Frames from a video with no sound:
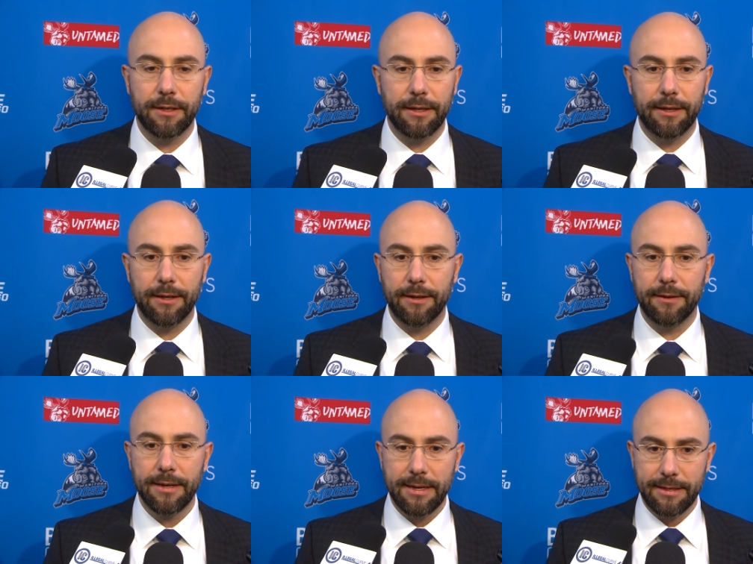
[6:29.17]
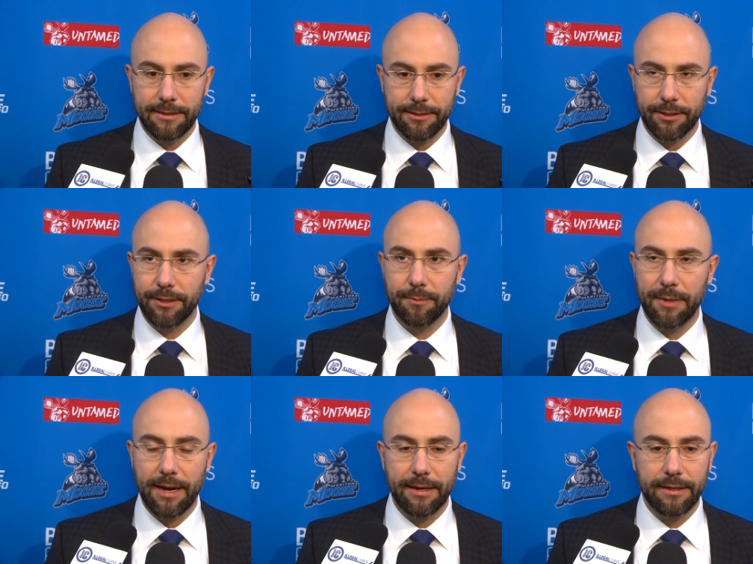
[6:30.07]
Uh, he's a good
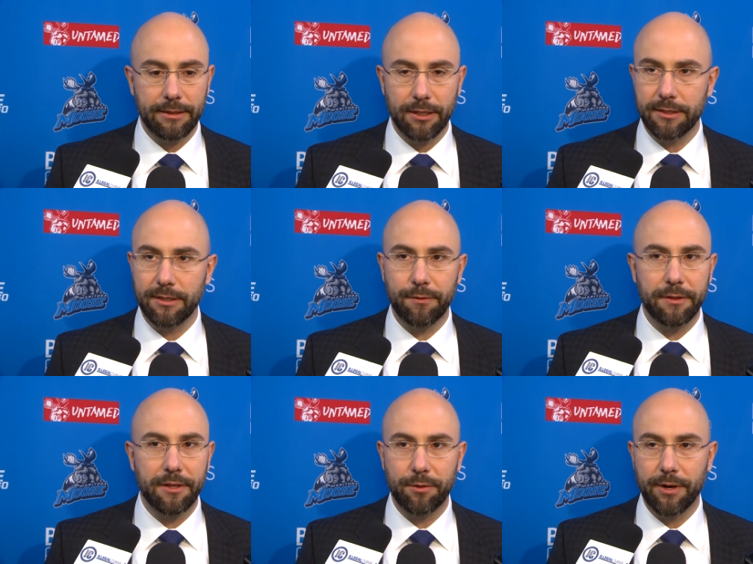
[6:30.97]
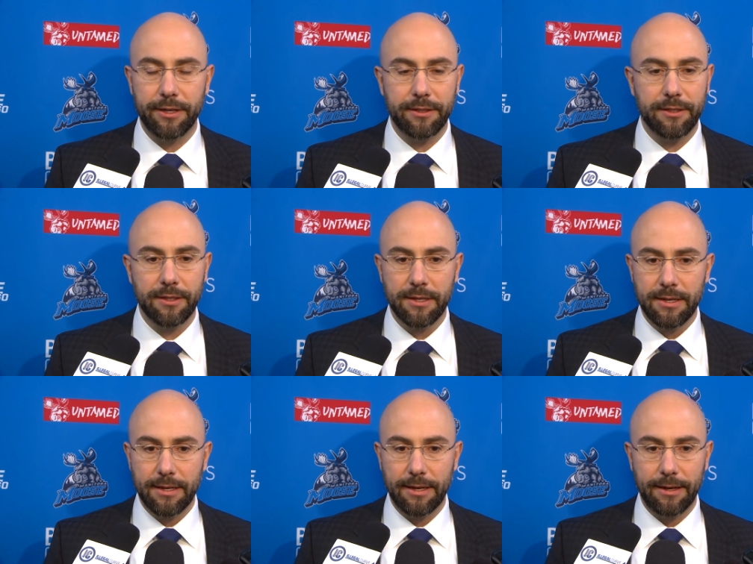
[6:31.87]
man. He does everything right.
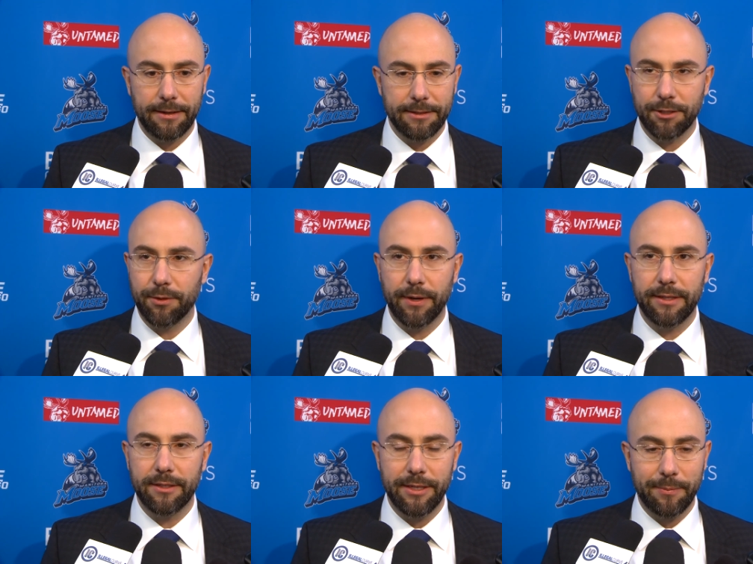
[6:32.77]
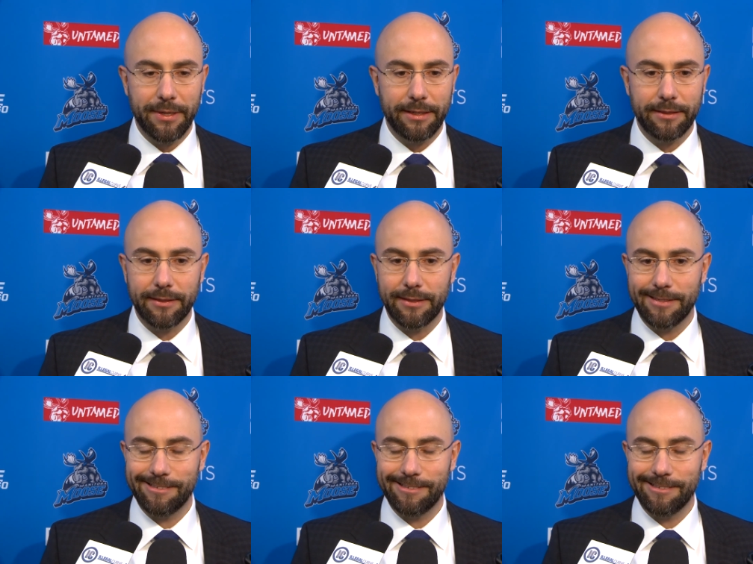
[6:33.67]
Uh, he's a great teammate.